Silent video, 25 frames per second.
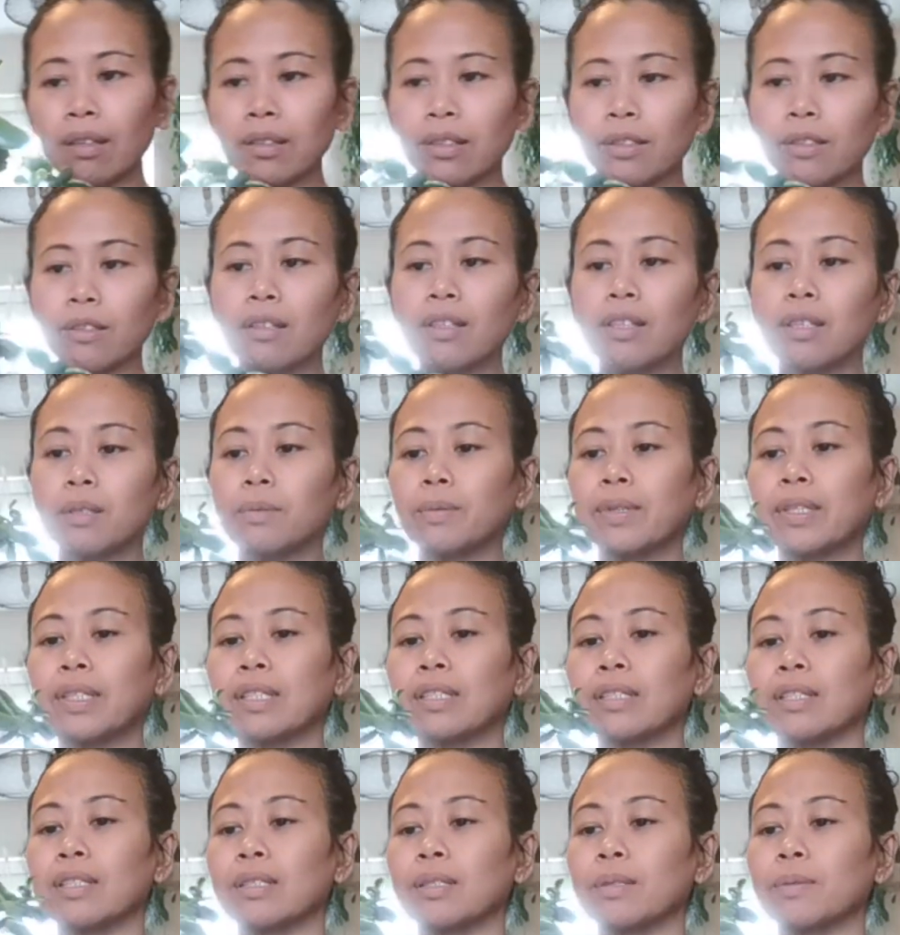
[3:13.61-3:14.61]
So this one
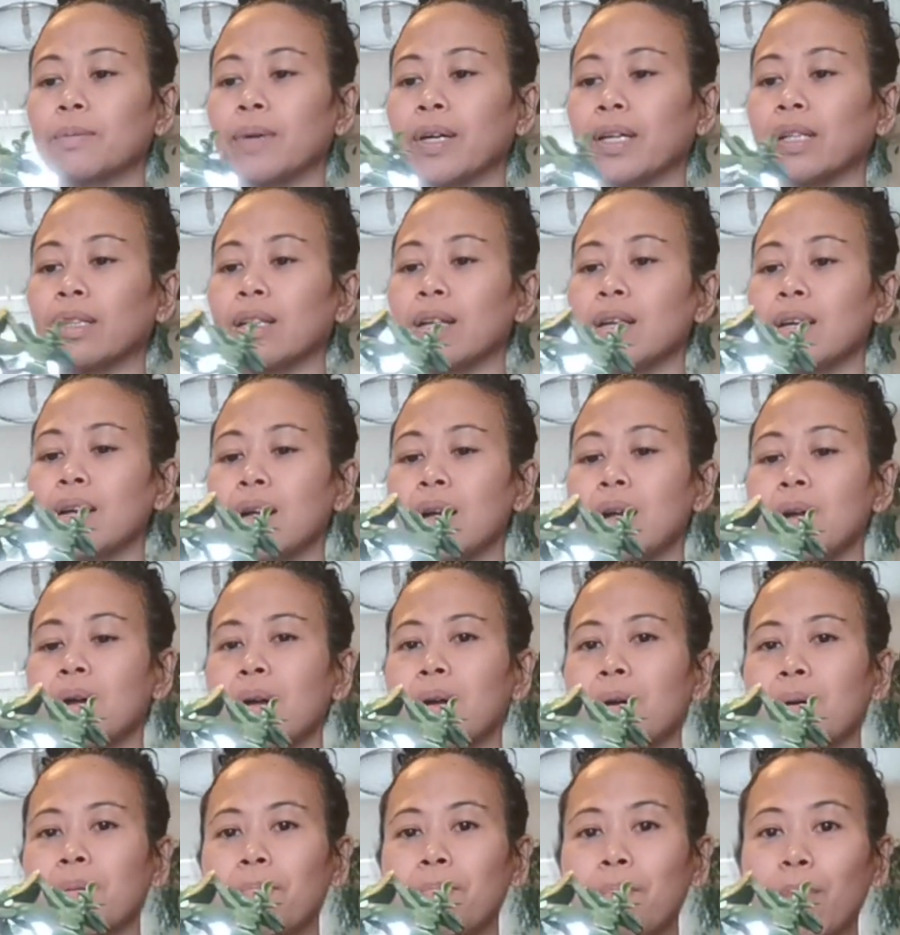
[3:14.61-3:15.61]
as well,
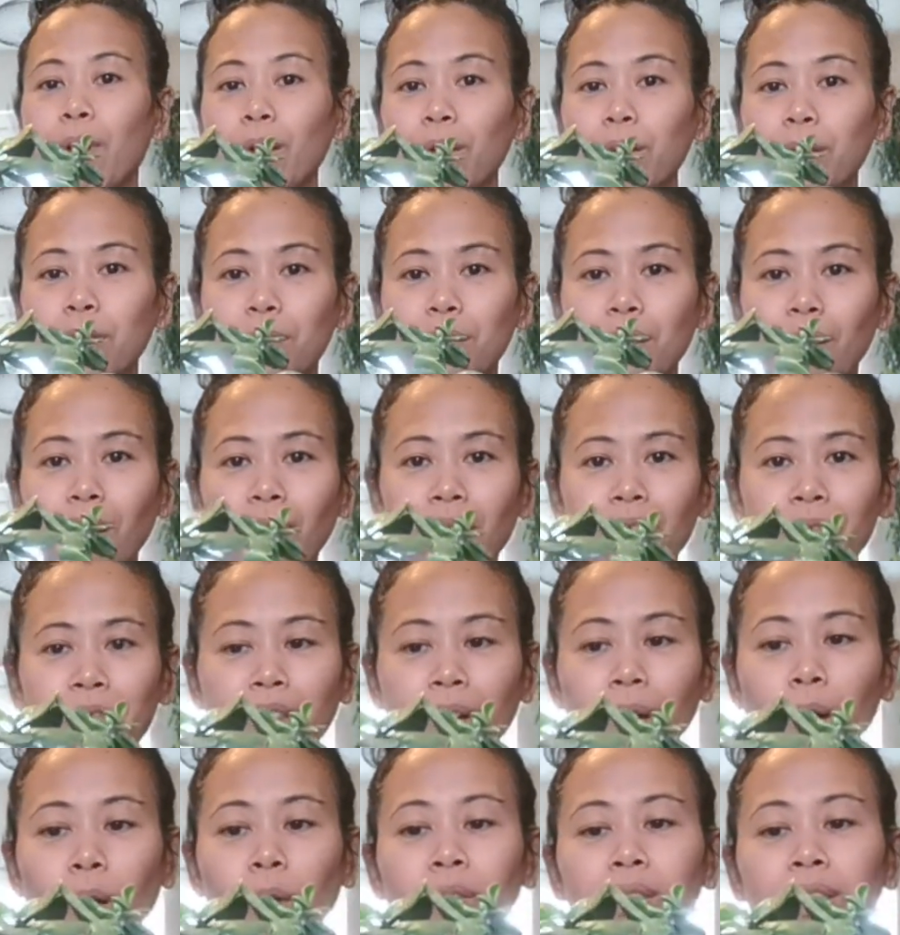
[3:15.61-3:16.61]
most of
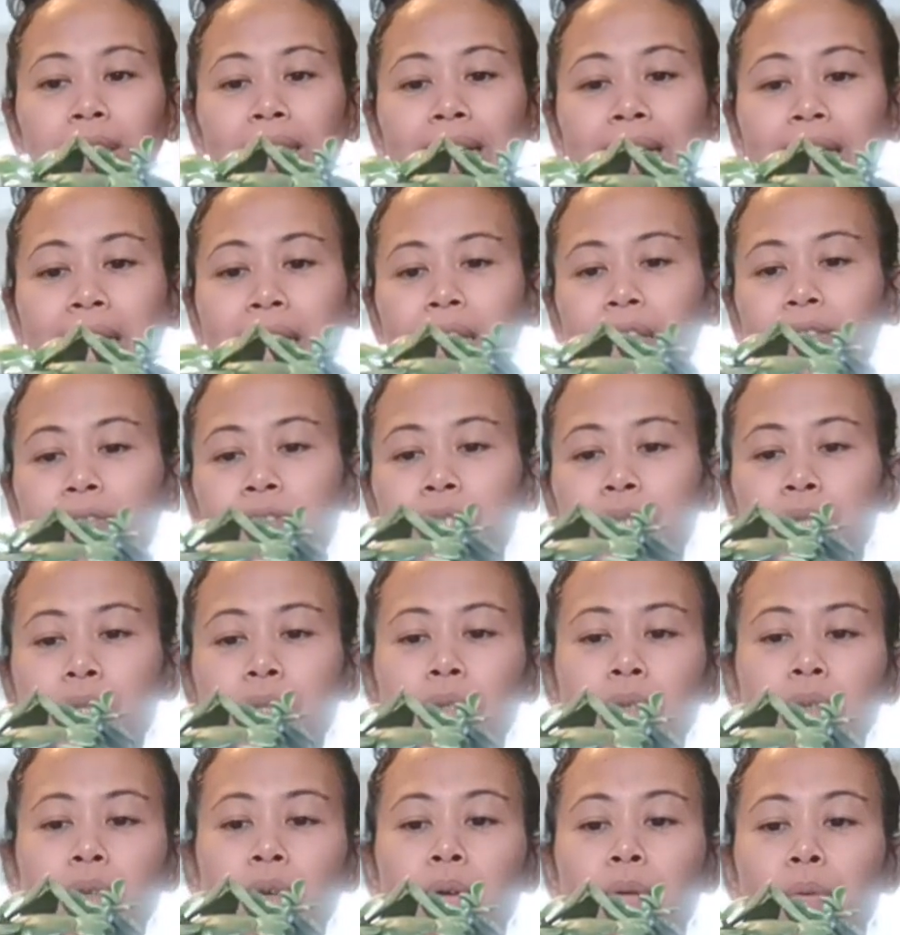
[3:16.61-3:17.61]
the old
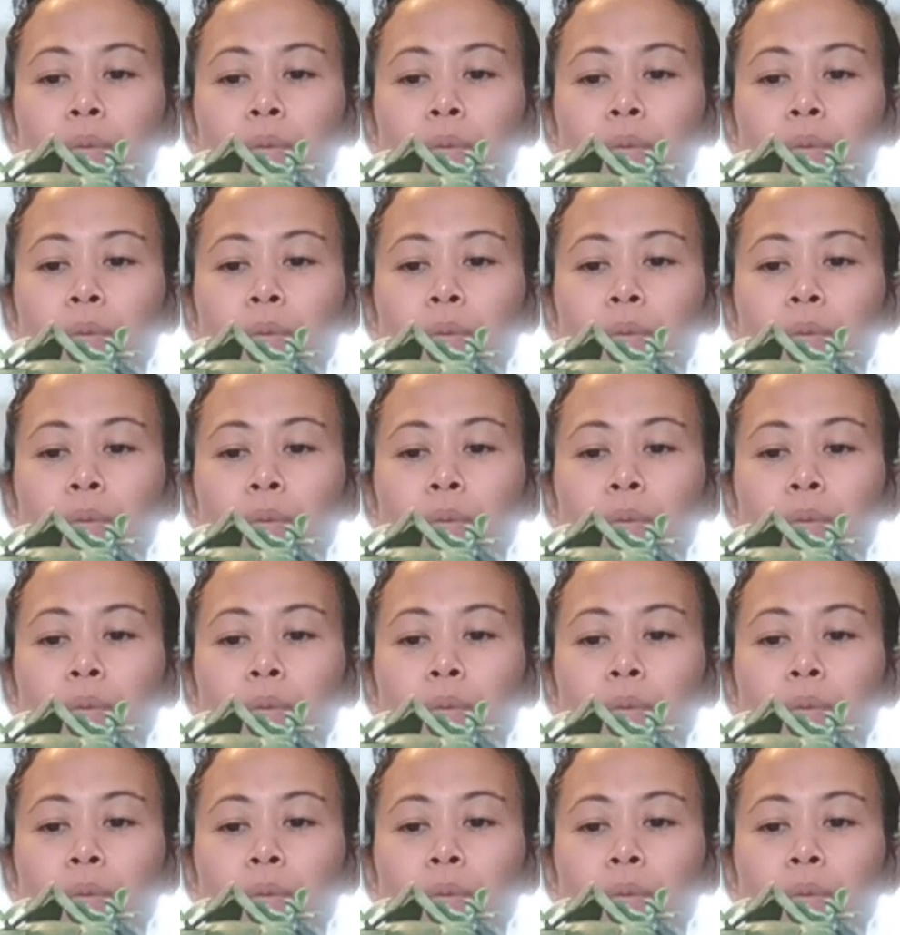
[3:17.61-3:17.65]
leaves